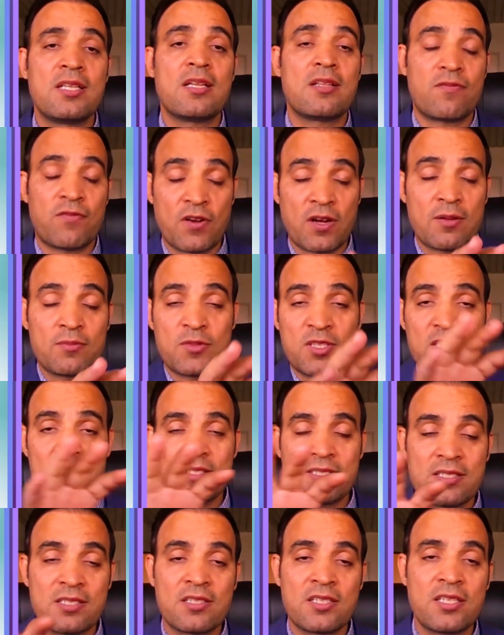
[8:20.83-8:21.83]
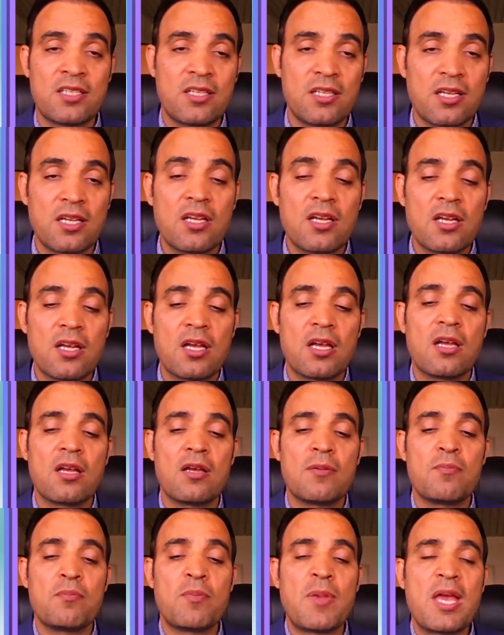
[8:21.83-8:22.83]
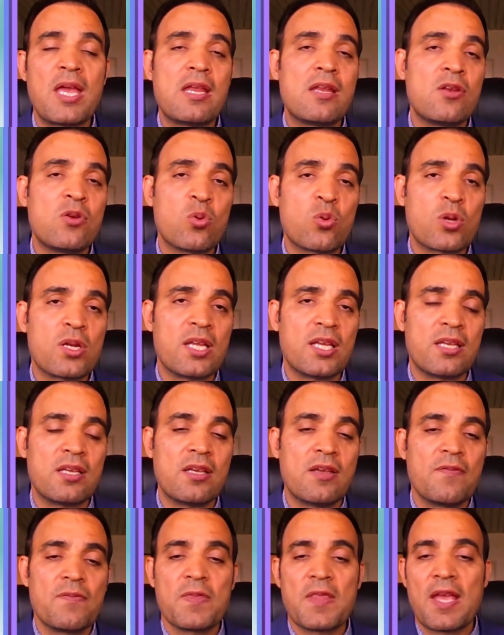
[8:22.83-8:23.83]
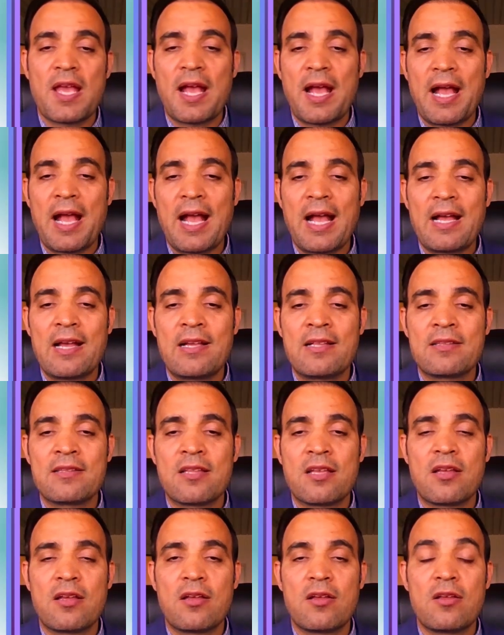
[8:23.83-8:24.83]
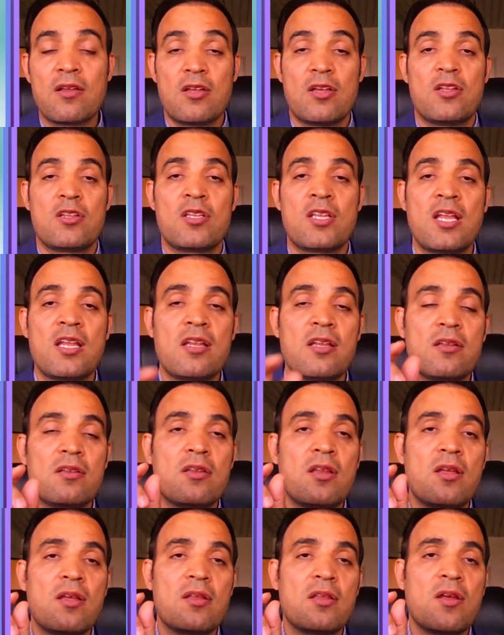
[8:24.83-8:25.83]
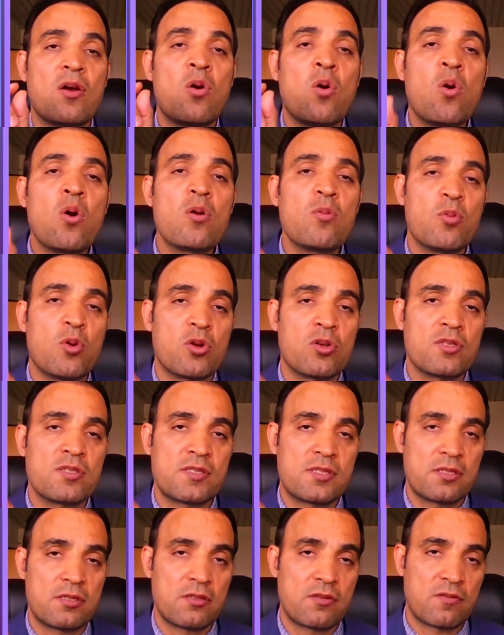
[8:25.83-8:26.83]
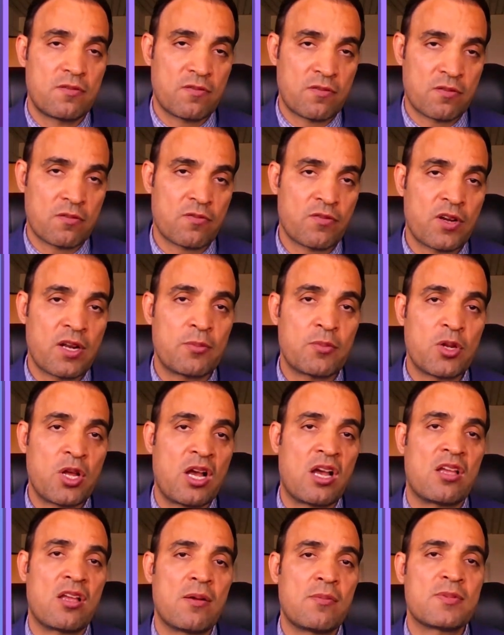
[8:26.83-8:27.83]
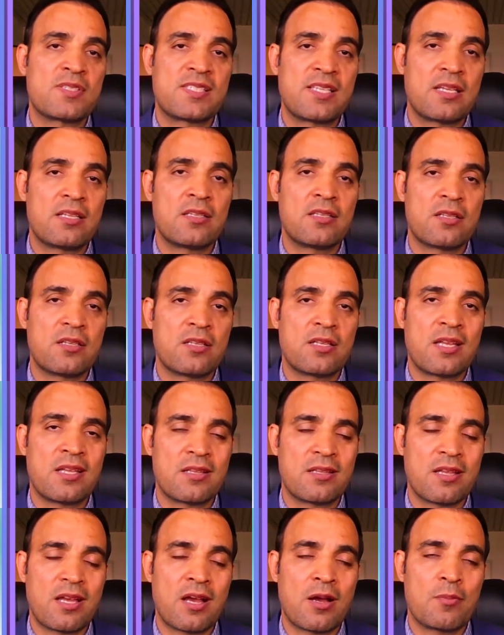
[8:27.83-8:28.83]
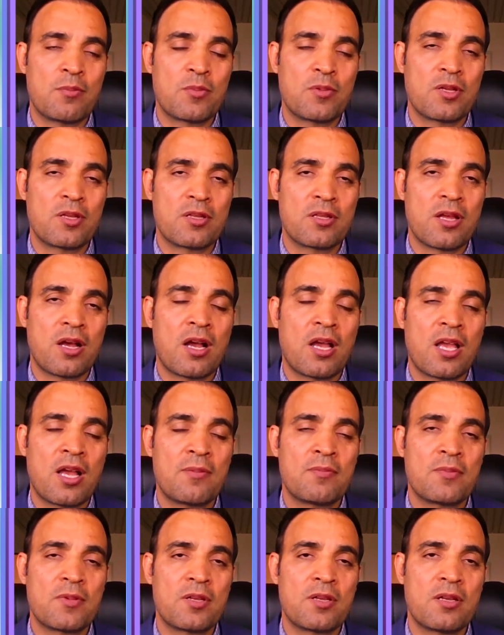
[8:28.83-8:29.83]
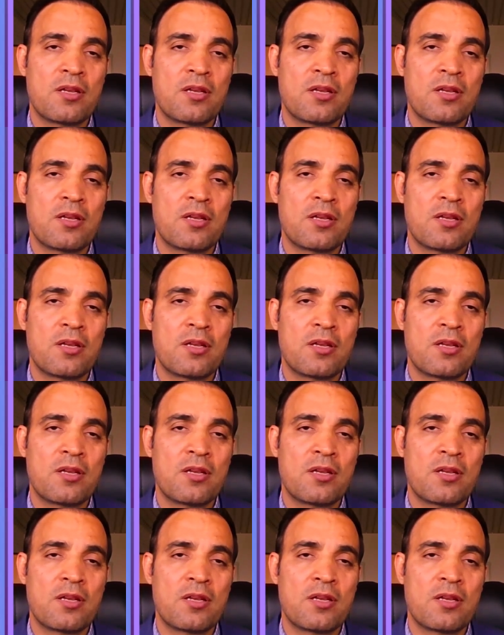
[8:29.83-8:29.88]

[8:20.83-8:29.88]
from these three main nuclei. And the hormones, from now I am saying I am